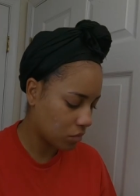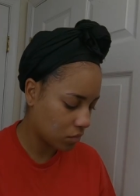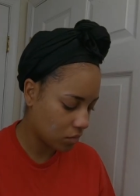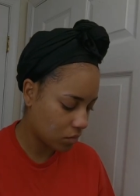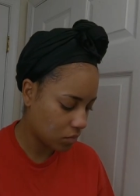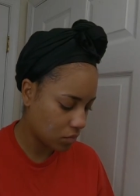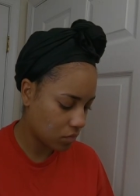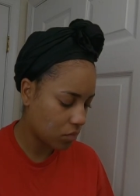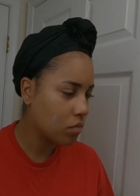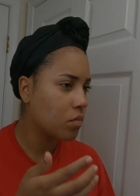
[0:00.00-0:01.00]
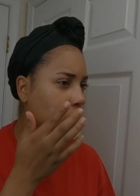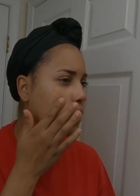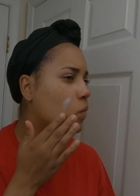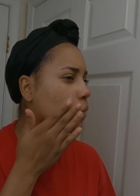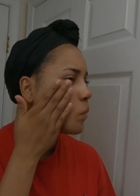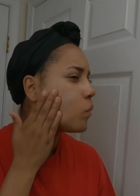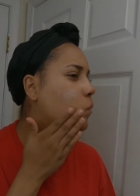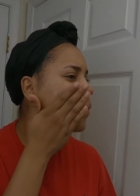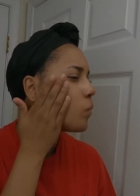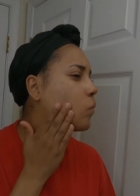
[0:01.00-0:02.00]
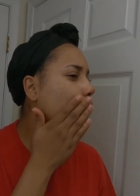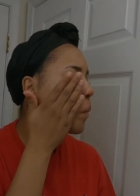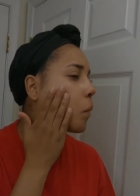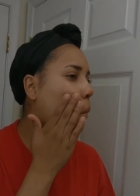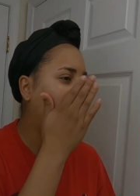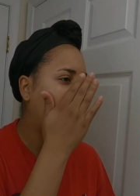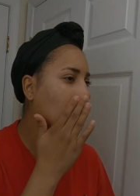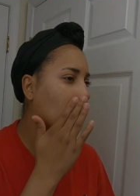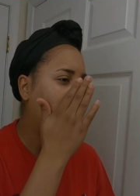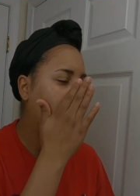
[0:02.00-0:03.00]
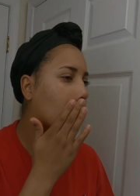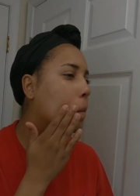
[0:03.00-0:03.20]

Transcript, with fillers: every day, and it's also been helping clear up my acne.